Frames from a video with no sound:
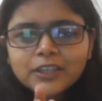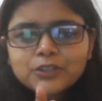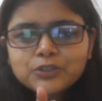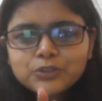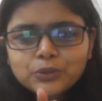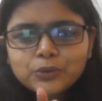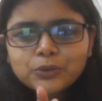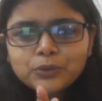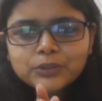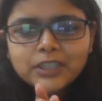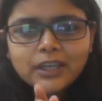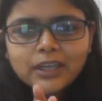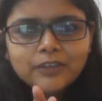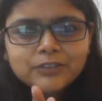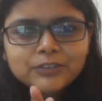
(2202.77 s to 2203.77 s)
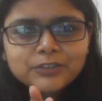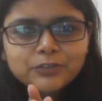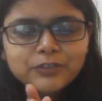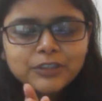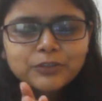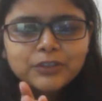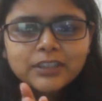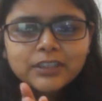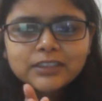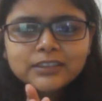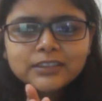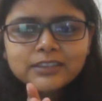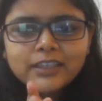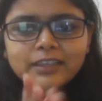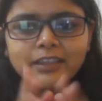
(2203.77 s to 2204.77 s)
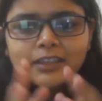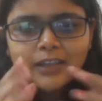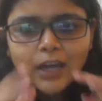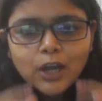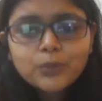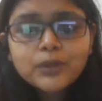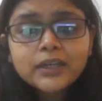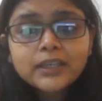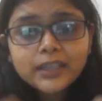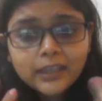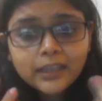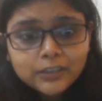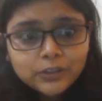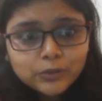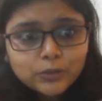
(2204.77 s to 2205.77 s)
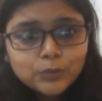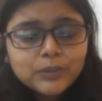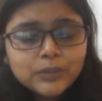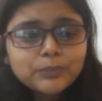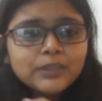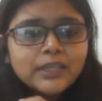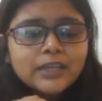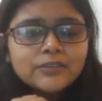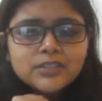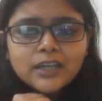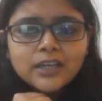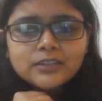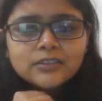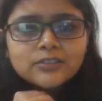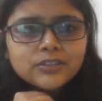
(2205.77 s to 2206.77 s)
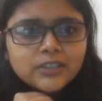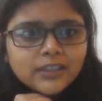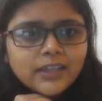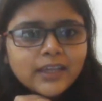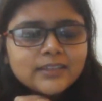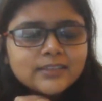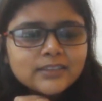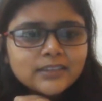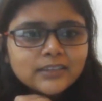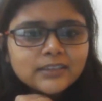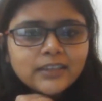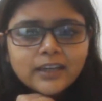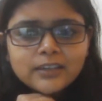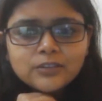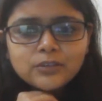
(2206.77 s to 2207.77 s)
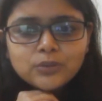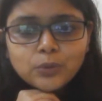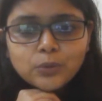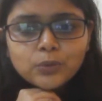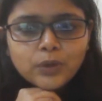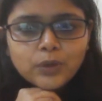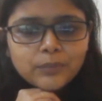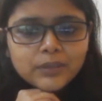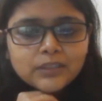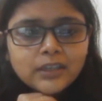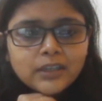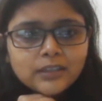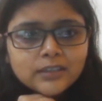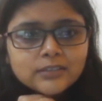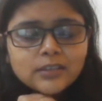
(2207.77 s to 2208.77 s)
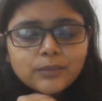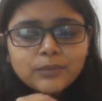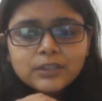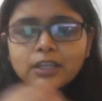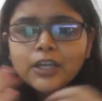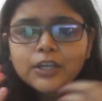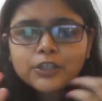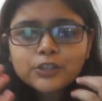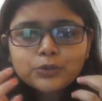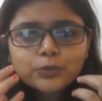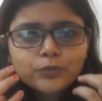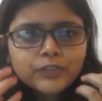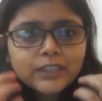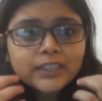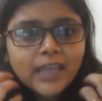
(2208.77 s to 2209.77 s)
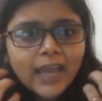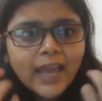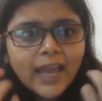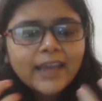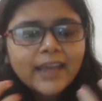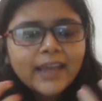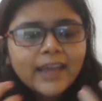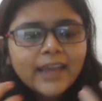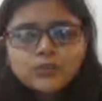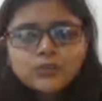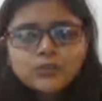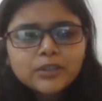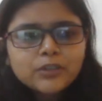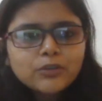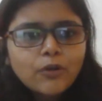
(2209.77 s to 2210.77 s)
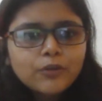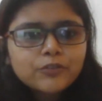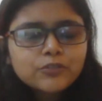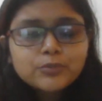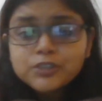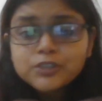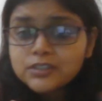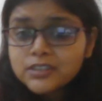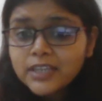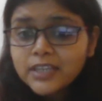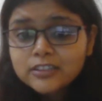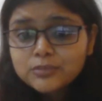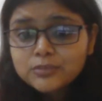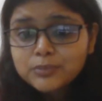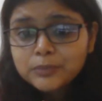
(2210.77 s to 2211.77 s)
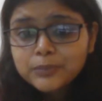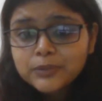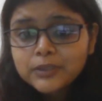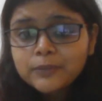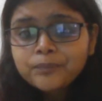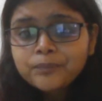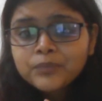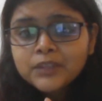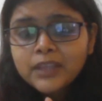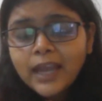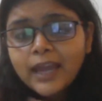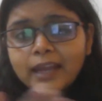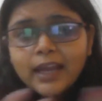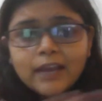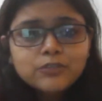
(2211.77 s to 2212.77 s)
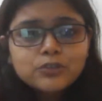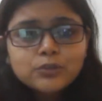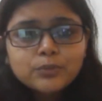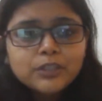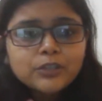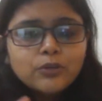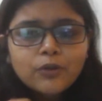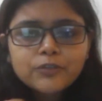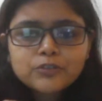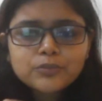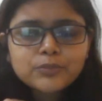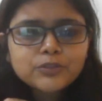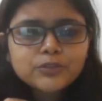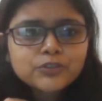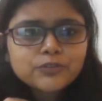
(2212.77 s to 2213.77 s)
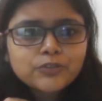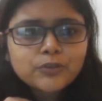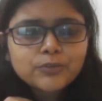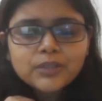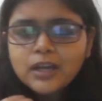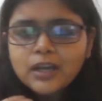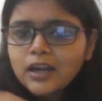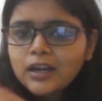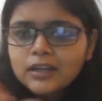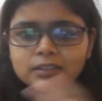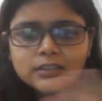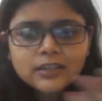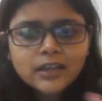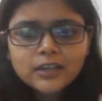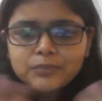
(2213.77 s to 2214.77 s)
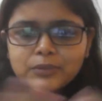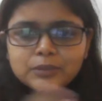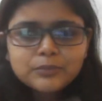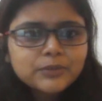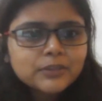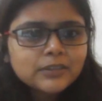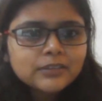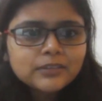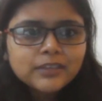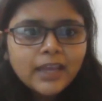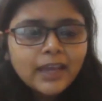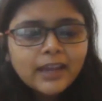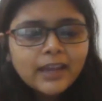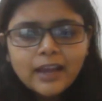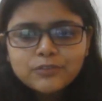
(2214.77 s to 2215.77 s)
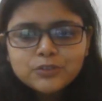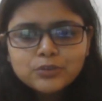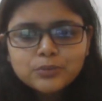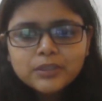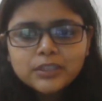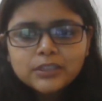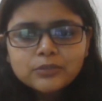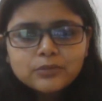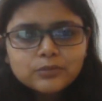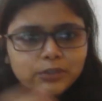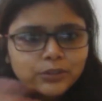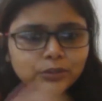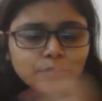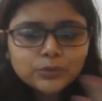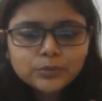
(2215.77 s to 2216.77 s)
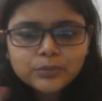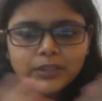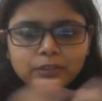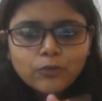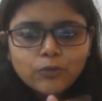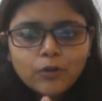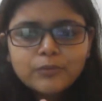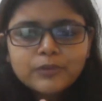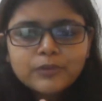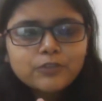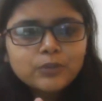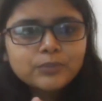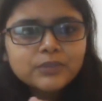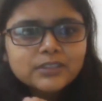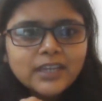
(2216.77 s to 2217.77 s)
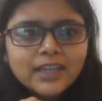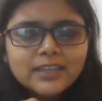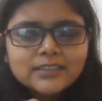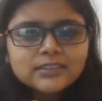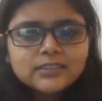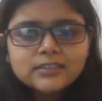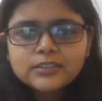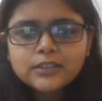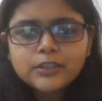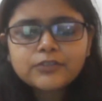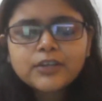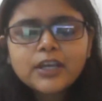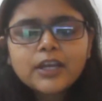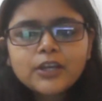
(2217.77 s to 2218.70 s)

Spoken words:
So yeah, so we could understand. And now again, you know, people have started realizing that no, I mean, there is, I mean, you we can have so many contributions. Science people can have so many contributions from the art, and art people can have so many, you know, involvement from the science itself.